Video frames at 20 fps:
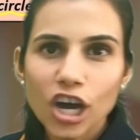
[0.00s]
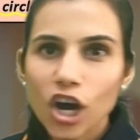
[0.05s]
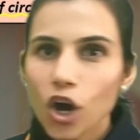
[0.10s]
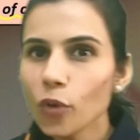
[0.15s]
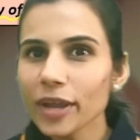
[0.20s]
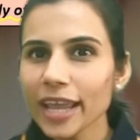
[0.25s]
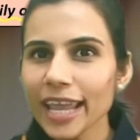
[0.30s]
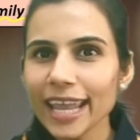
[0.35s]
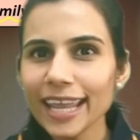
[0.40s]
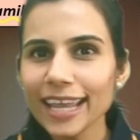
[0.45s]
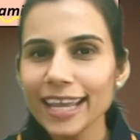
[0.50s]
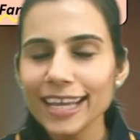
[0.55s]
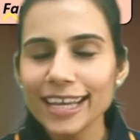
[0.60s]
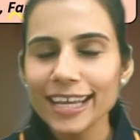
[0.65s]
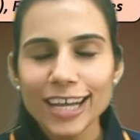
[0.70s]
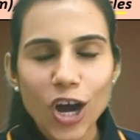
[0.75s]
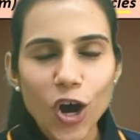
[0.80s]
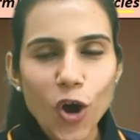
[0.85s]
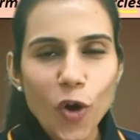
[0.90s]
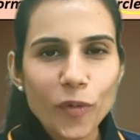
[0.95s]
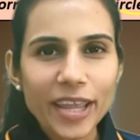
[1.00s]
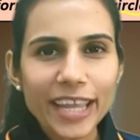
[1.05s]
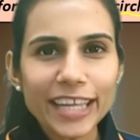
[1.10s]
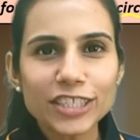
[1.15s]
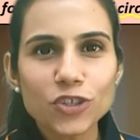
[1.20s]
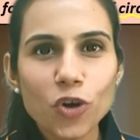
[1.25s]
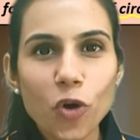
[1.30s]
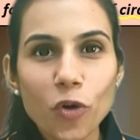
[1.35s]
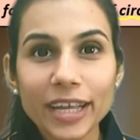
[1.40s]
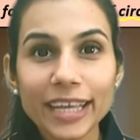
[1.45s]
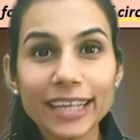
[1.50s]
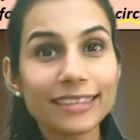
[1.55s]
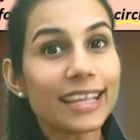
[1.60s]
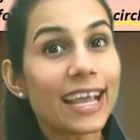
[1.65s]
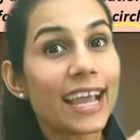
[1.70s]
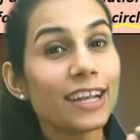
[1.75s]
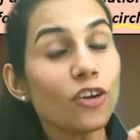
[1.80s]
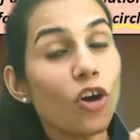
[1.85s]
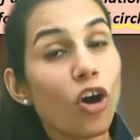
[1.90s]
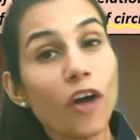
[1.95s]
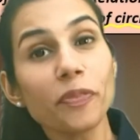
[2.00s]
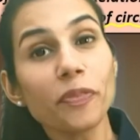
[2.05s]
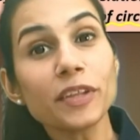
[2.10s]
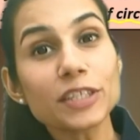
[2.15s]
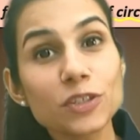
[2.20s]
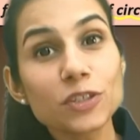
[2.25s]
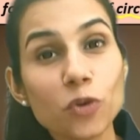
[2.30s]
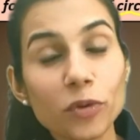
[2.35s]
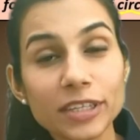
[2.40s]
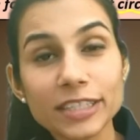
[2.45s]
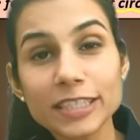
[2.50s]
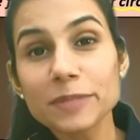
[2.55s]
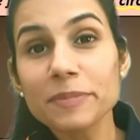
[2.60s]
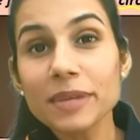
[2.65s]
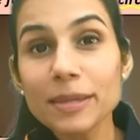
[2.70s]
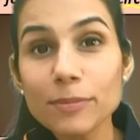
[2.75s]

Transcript: Okay, dokie, then on this note, it's